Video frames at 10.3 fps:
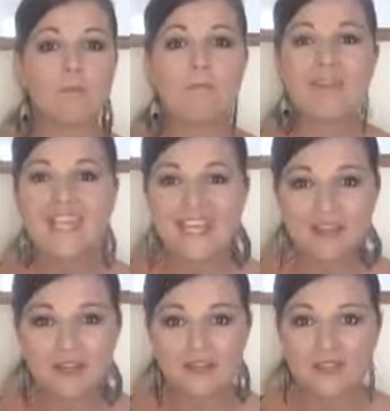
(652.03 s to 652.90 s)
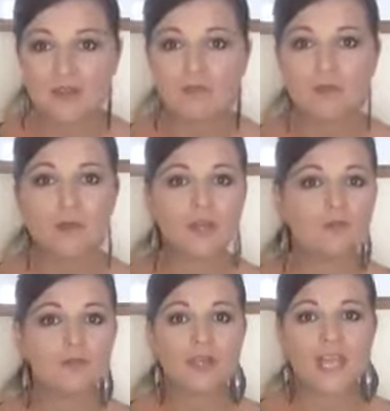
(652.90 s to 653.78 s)
beginners,
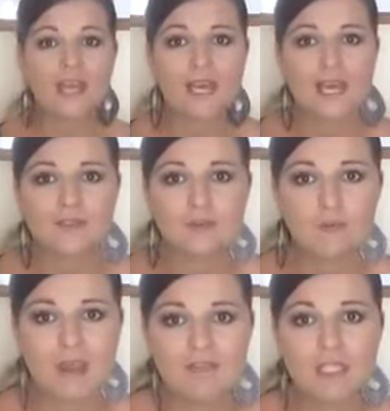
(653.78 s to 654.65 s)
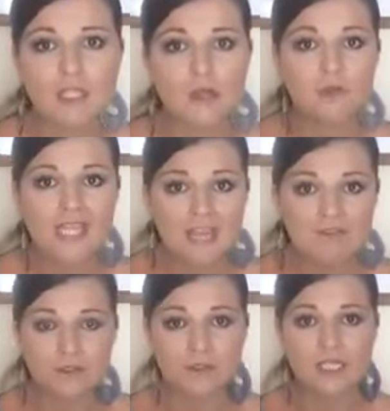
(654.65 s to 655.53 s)
at a very low
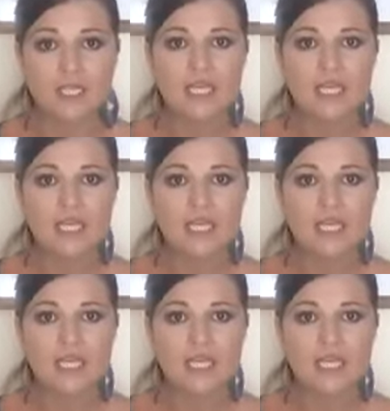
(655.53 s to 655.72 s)
level,